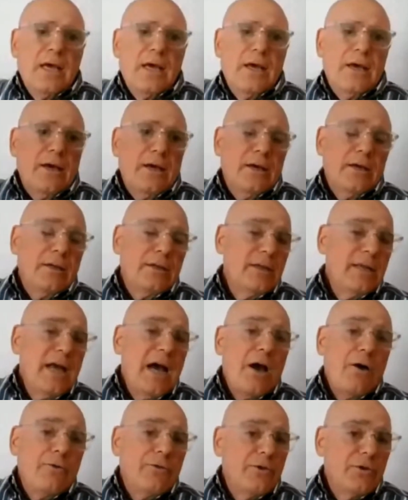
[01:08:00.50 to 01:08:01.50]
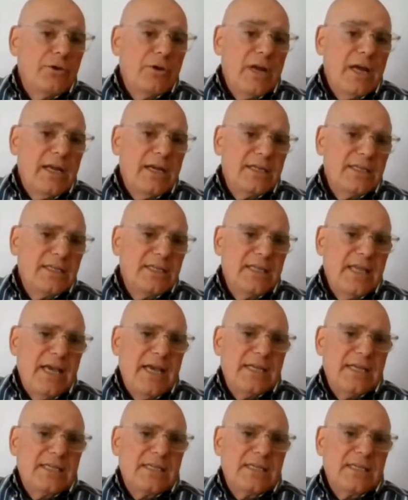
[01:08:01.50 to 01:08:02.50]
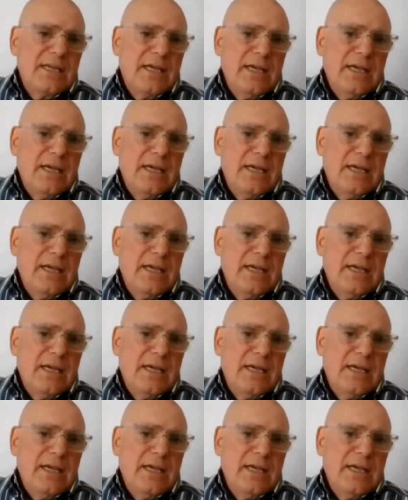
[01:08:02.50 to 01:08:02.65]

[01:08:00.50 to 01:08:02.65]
Now the United States,